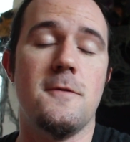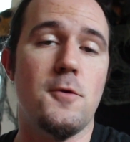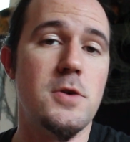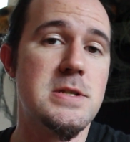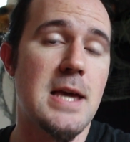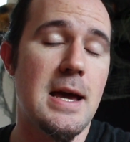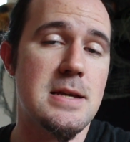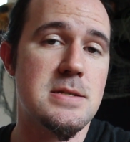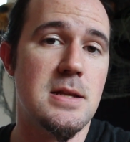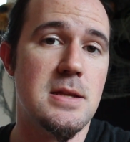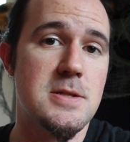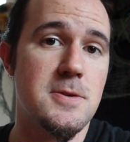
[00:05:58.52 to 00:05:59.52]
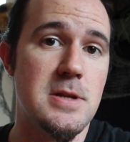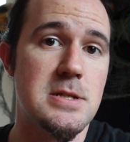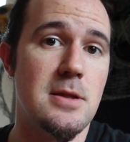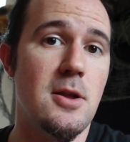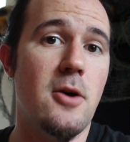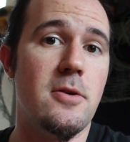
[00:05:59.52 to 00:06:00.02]
The voice cast in this one
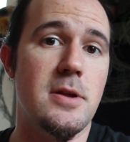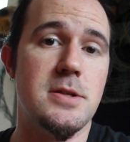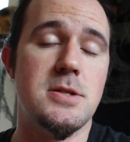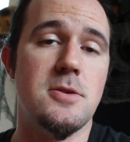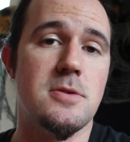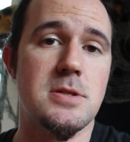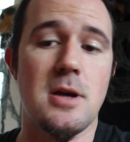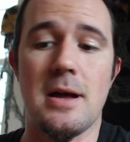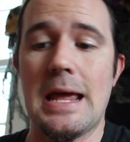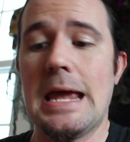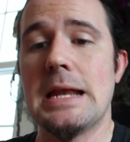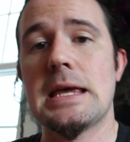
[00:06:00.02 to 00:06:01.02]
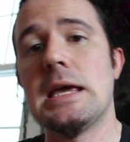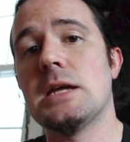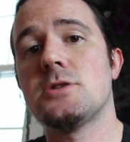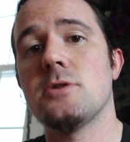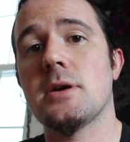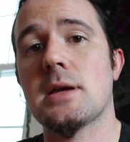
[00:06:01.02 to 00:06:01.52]
is loaded, too. It's got Anna
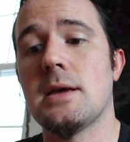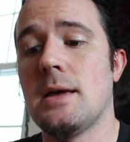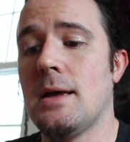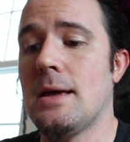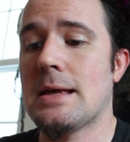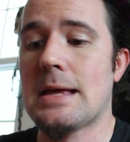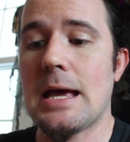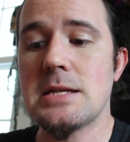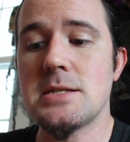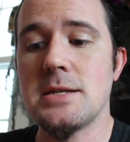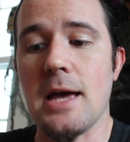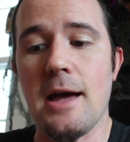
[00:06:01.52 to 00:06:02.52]
Kendrick, Casey